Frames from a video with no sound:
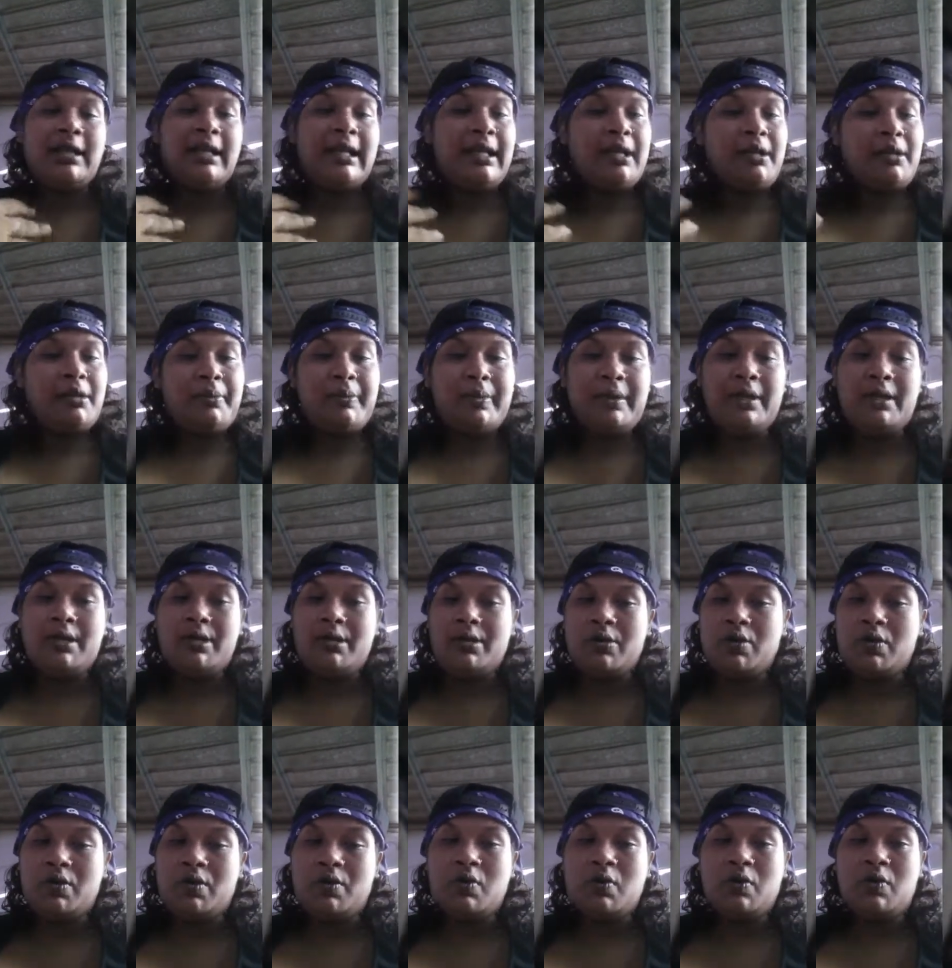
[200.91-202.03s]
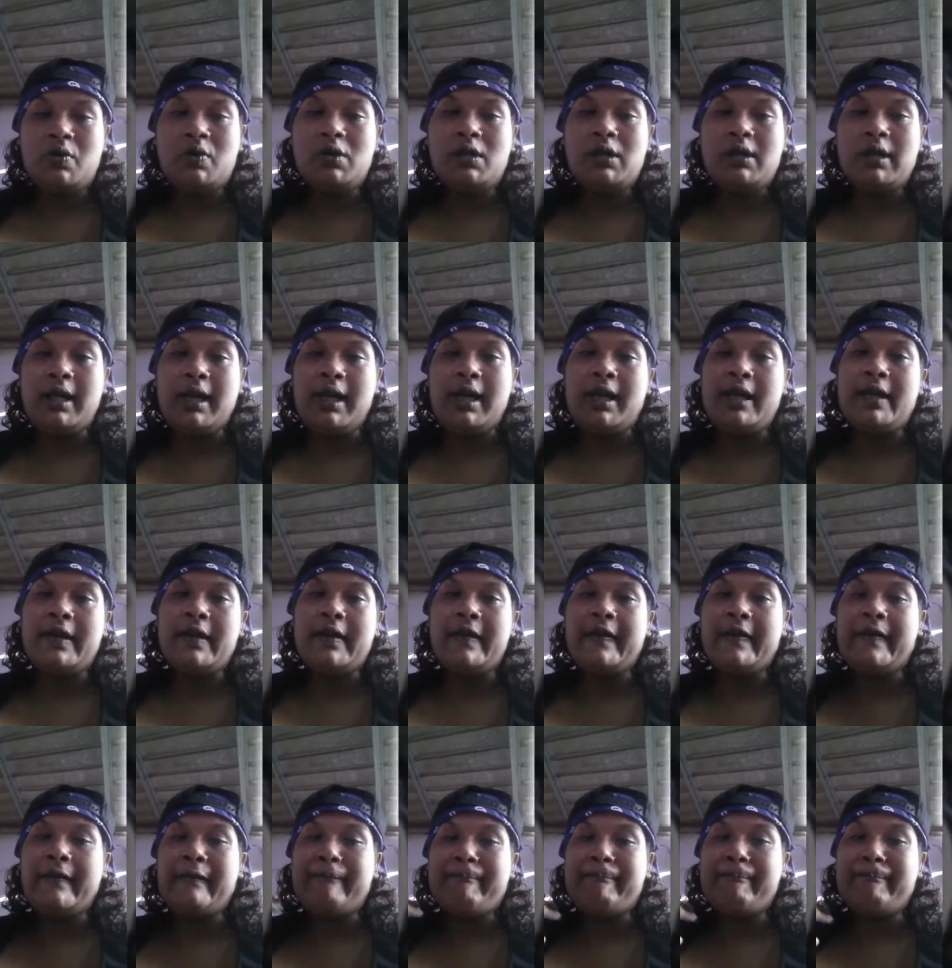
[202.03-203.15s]
That would be so cool.
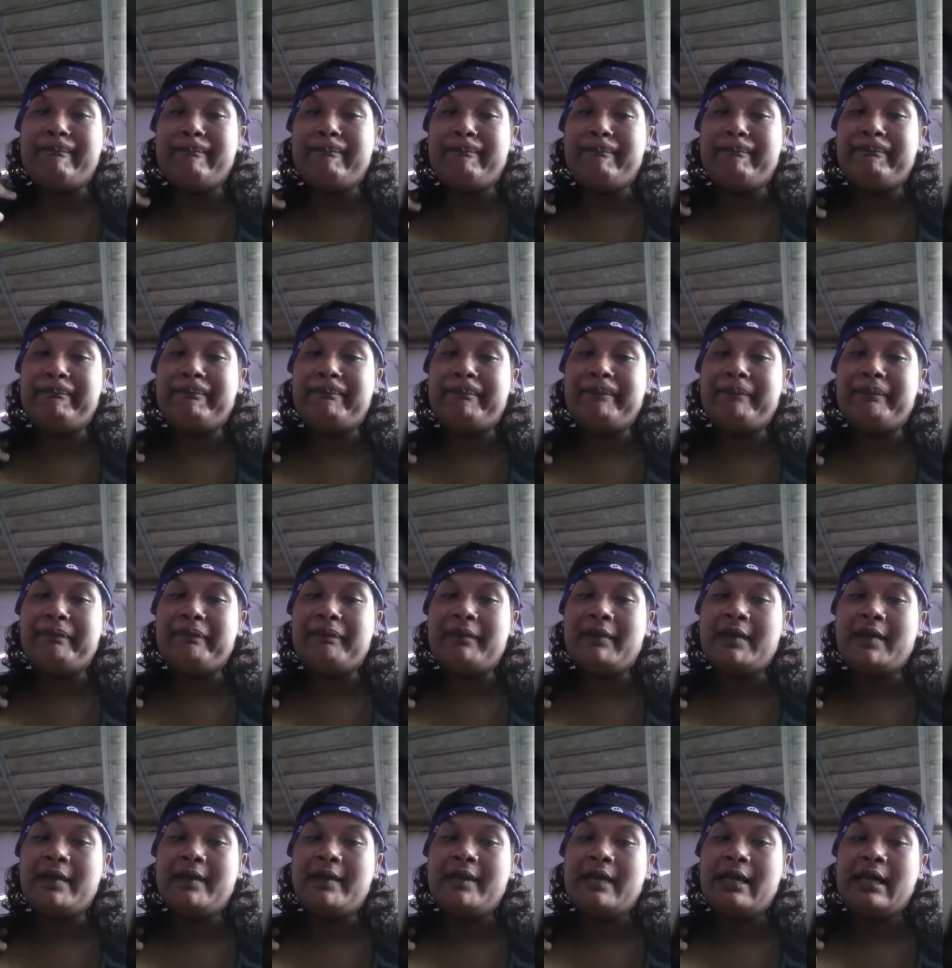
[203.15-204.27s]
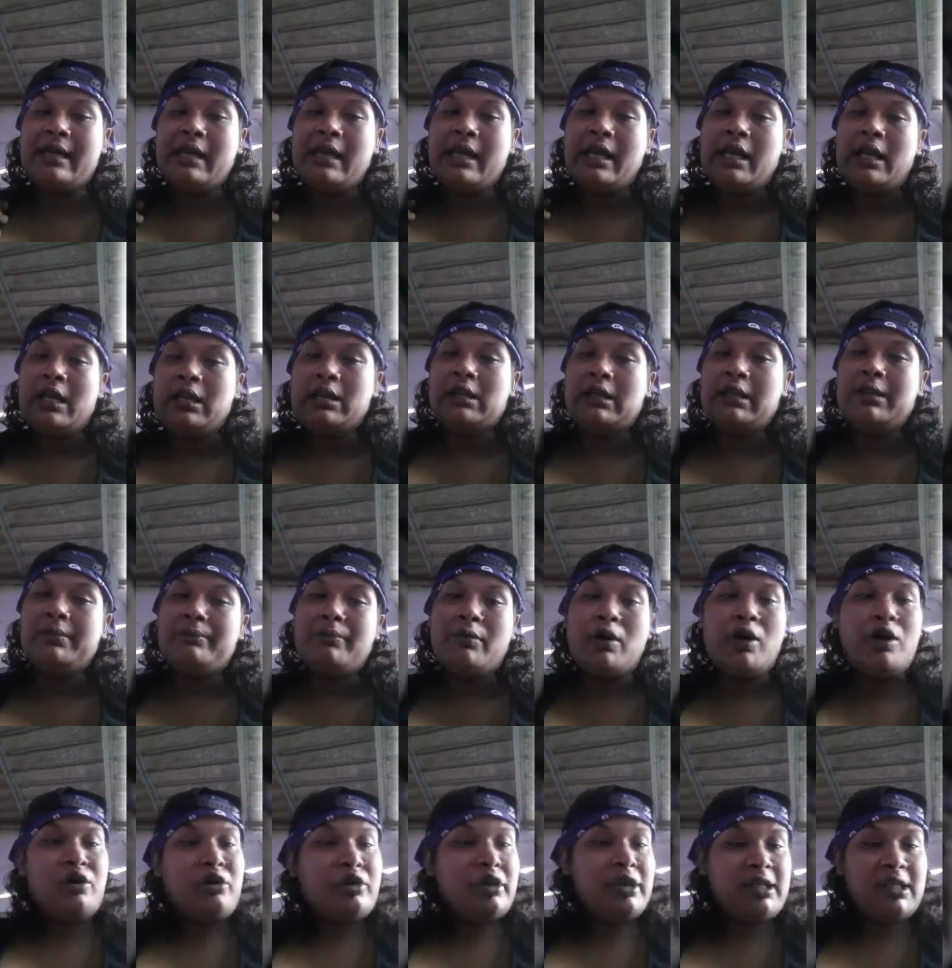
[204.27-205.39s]
And
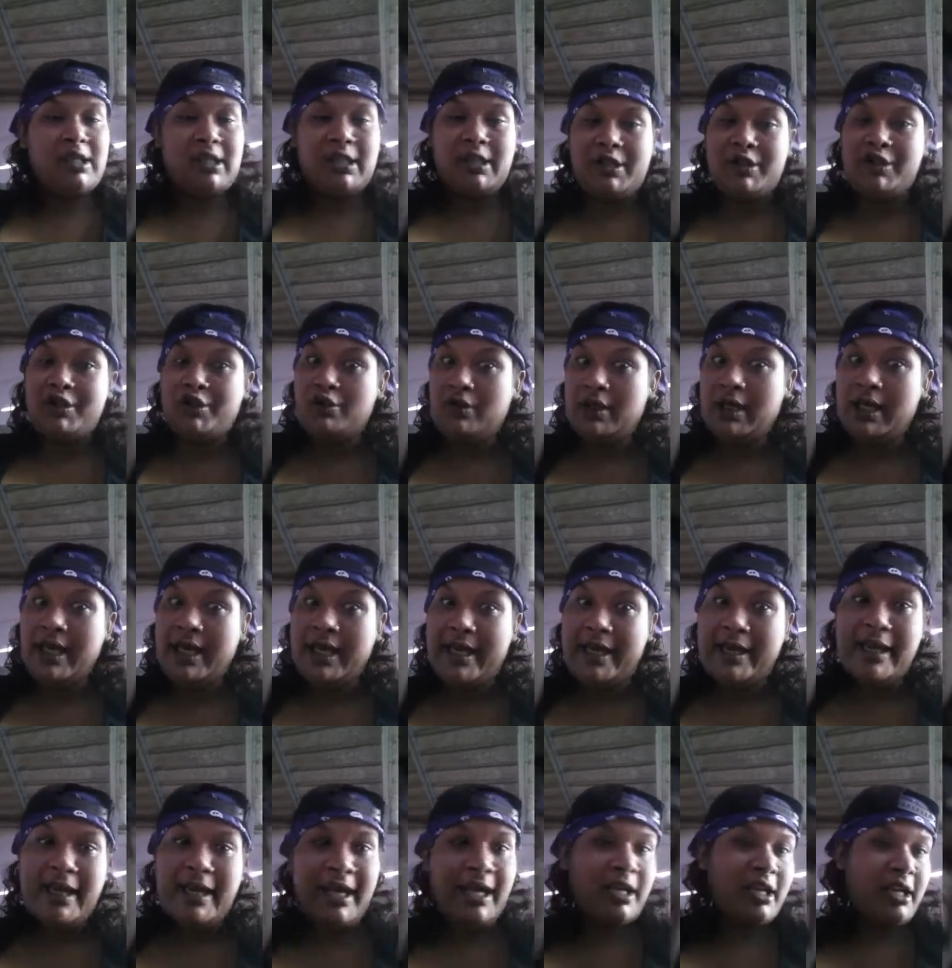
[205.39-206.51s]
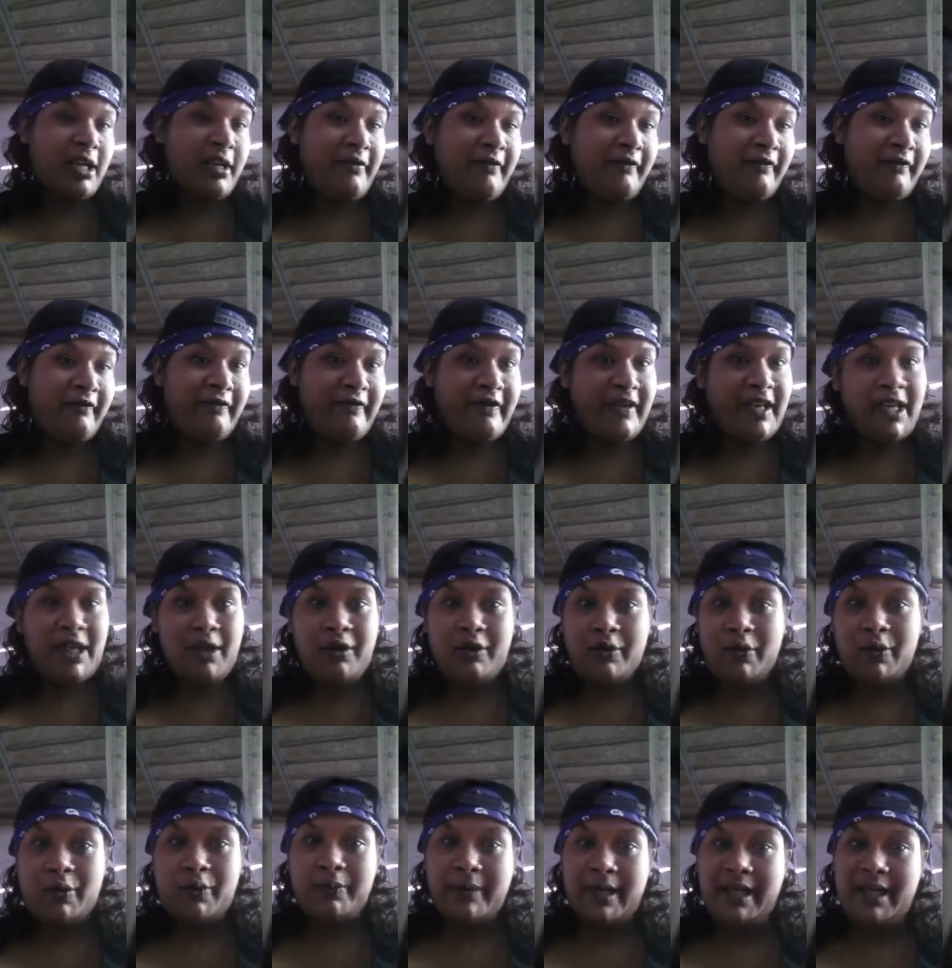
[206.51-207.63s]
tomorrow is a new day and a
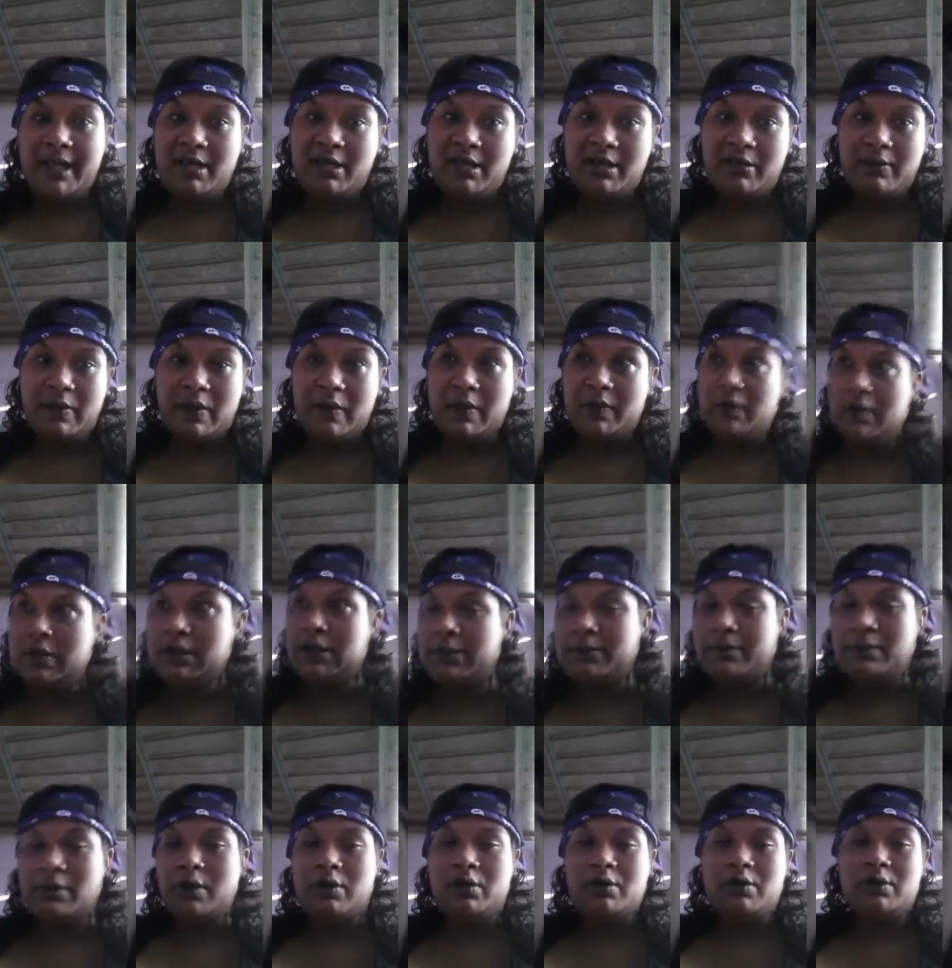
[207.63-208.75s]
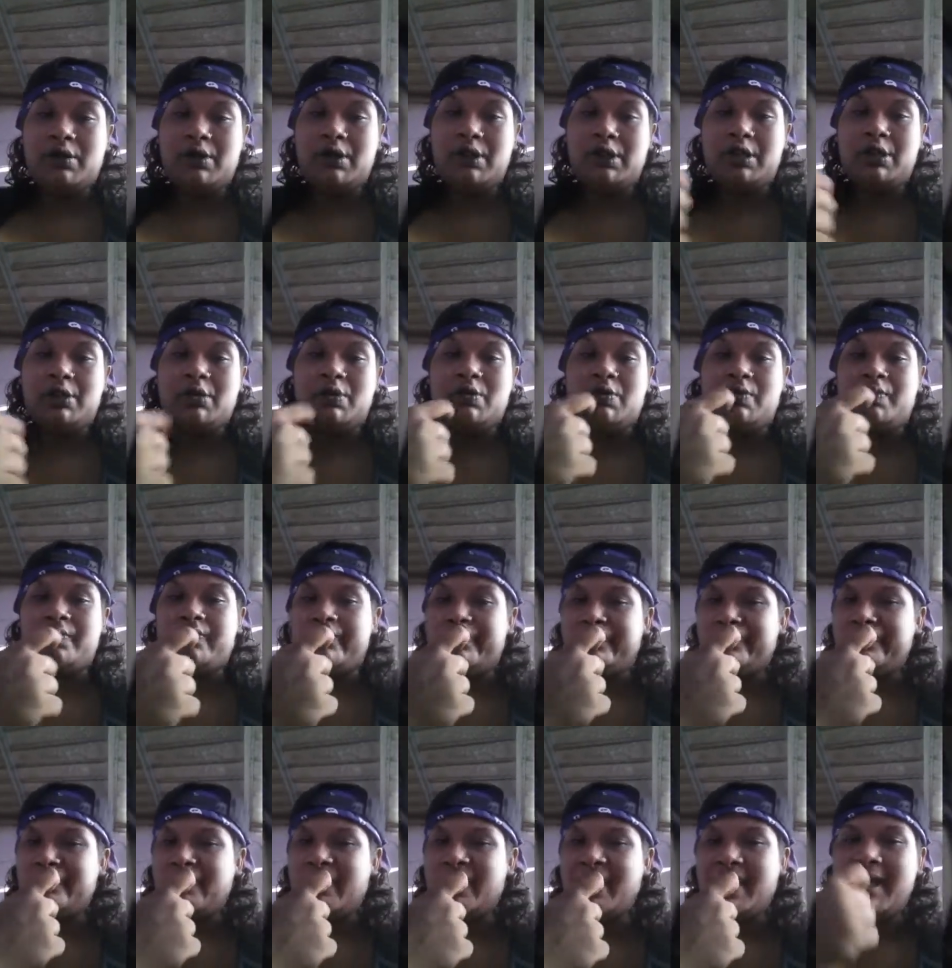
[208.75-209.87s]
video might come out tomorrow so
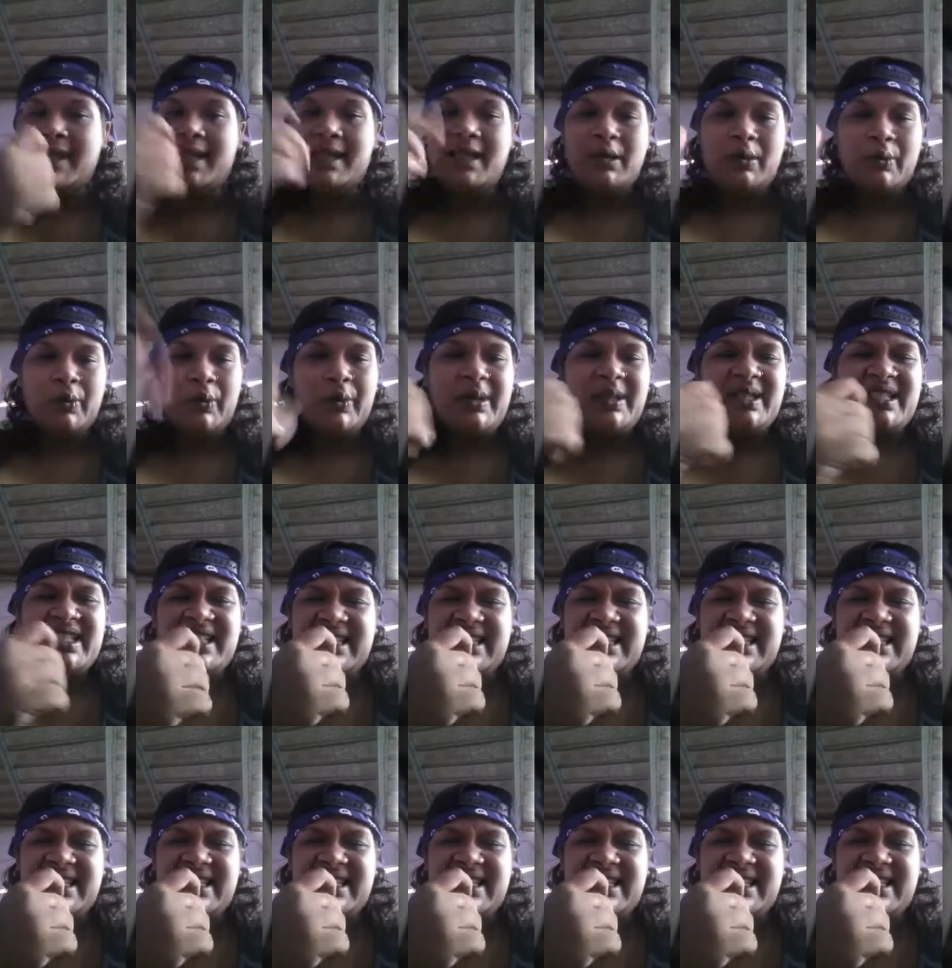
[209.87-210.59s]
we'll